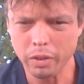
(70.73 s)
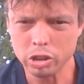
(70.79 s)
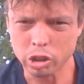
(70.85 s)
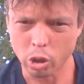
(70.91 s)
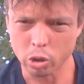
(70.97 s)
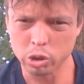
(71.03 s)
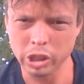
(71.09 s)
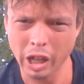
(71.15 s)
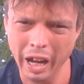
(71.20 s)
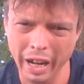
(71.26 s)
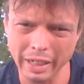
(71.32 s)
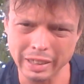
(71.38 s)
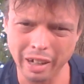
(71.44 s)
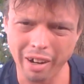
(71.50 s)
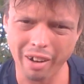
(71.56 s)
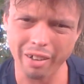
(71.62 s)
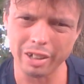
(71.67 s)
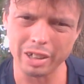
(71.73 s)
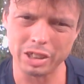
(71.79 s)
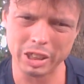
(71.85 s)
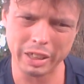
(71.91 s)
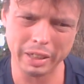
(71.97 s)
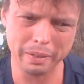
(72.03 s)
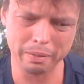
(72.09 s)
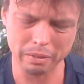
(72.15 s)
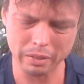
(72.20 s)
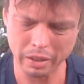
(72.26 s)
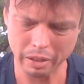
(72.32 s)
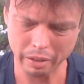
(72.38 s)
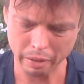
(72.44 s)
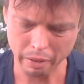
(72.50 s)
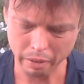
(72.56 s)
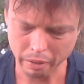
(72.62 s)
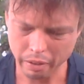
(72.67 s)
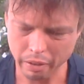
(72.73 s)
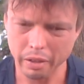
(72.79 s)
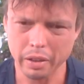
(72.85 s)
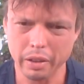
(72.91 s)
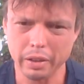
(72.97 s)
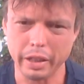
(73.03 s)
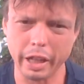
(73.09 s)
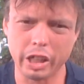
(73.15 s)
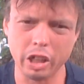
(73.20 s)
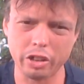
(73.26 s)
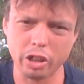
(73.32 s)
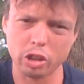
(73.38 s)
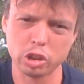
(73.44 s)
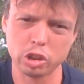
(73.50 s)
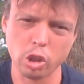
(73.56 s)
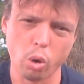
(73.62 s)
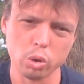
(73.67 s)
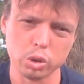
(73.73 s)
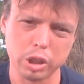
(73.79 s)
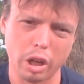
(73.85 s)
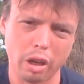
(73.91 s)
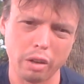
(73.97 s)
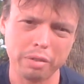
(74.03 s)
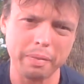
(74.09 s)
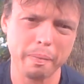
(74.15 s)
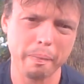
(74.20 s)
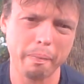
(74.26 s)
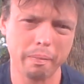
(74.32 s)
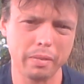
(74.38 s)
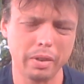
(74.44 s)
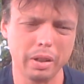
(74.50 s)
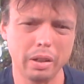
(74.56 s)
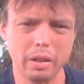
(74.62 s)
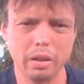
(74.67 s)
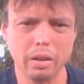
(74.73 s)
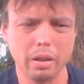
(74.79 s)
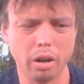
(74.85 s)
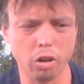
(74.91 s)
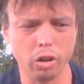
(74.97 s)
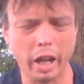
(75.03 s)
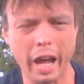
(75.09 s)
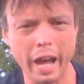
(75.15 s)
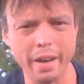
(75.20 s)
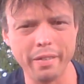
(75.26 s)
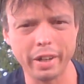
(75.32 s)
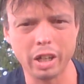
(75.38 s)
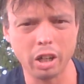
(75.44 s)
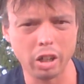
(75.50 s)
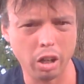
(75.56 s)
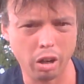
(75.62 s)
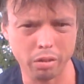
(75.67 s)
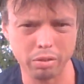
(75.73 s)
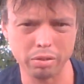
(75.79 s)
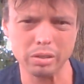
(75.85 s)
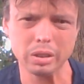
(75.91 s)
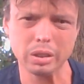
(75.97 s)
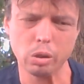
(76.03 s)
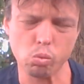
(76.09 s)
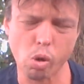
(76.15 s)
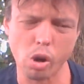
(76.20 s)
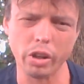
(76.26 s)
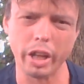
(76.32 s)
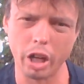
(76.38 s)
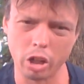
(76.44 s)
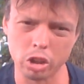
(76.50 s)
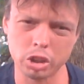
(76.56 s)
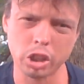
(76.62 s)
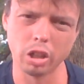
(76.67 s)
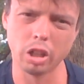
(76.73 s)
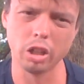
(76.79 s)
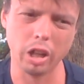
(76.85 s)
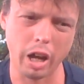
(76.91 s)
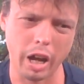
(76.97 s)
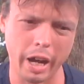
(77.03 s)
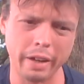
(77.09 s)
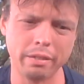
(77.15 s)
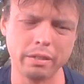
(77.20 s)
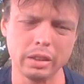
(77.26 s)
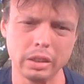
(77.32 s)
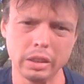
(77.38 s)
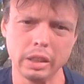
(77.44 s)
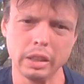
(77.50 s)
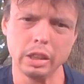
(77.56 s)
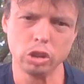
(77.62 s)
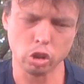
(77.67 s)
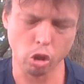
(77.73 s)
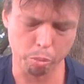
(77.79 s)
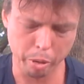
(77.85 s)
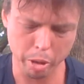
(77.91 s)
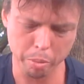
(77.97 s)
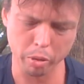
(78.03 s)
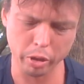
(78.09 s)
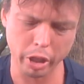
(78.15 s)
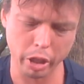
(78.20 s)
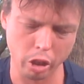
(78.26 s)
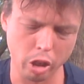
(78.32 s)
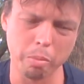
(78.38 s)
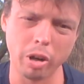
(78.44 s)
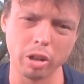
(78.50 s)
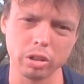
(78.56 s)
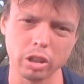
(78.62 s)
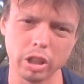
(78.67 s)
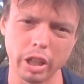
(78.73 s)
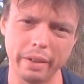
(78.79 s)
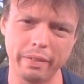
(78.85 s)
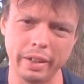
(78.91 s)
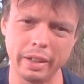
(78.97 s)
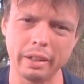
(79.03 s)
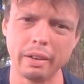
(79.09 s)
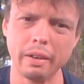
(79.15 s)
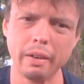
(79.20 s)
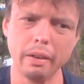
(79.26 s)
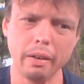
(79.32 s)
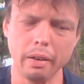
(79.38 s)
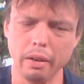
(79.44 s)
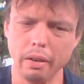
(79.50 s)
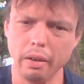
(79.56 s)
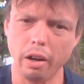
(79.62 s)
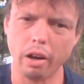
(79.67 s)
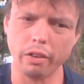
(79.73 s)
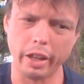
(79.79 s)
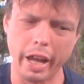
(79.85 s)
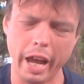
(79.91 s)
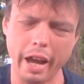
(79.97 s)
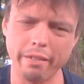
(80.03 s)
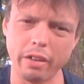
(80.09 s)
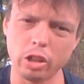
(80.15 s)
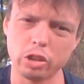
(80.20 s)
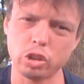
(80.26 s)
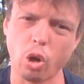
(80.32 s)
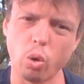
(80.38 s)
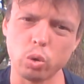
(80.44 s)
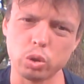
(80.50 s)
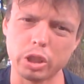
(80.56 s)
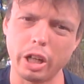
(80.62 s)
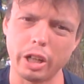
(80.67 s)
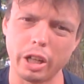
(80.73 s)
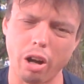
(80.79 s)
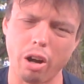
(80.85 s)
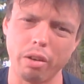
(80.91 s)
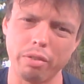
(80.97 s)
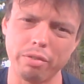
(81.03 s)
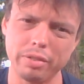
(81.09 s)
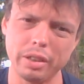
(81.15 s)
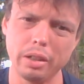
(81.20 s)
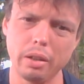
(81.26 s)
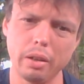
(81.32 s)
So Scientology, they cut their souls off or they have it cut off while they are still alive. So people that are among the living, they have their souls cut off.